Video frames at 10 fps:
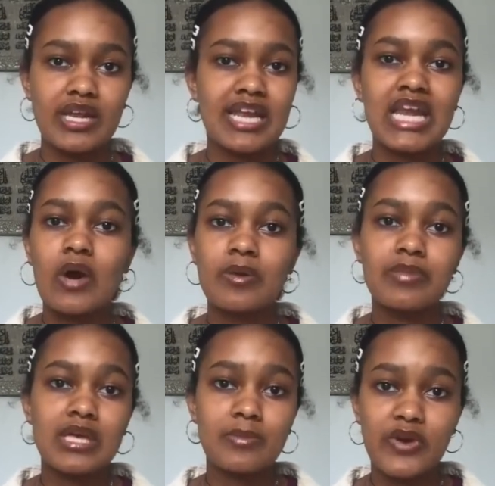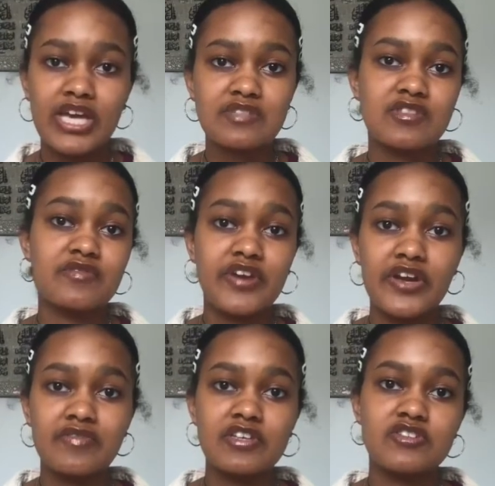and now I'm being praised for the very
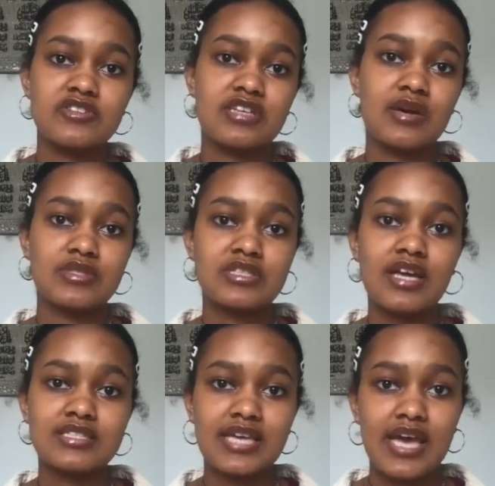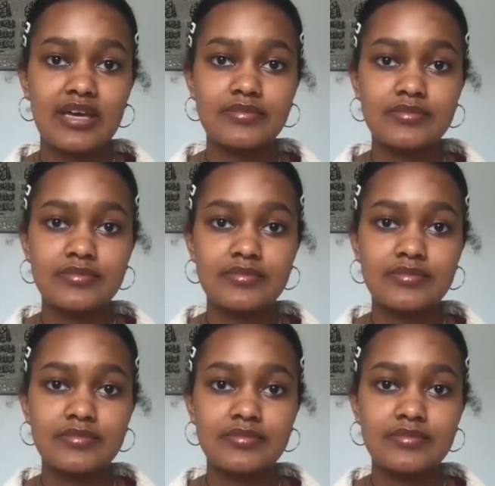features that I was taught to hate.